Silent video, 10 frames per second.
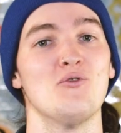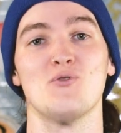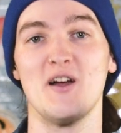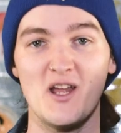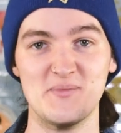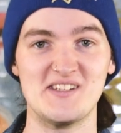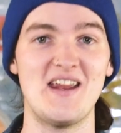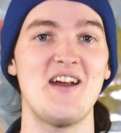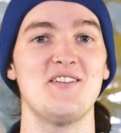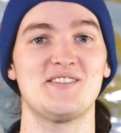run
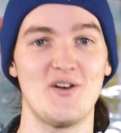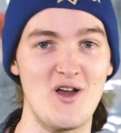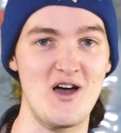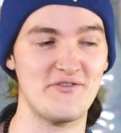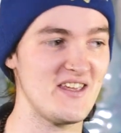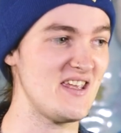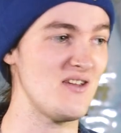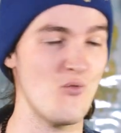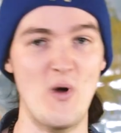upstairs, turn off the heat,